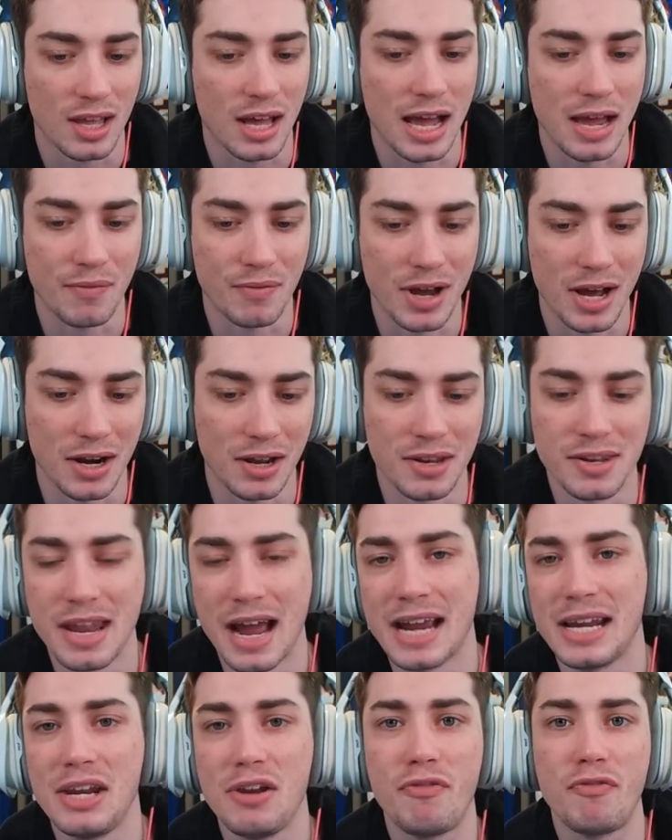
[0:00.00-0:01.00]
I've got a
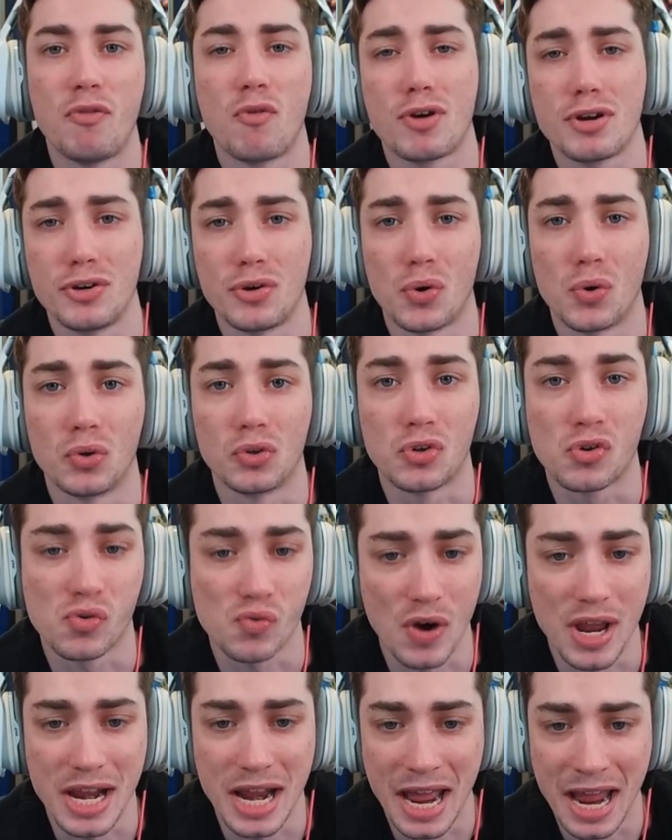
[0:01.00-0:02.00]
94-year-old
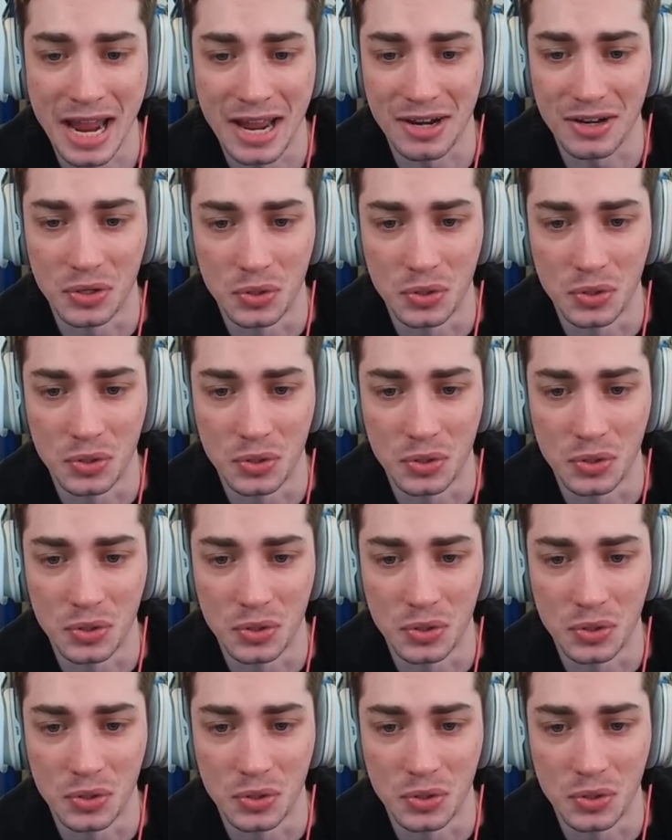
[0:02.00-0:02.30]
great aunt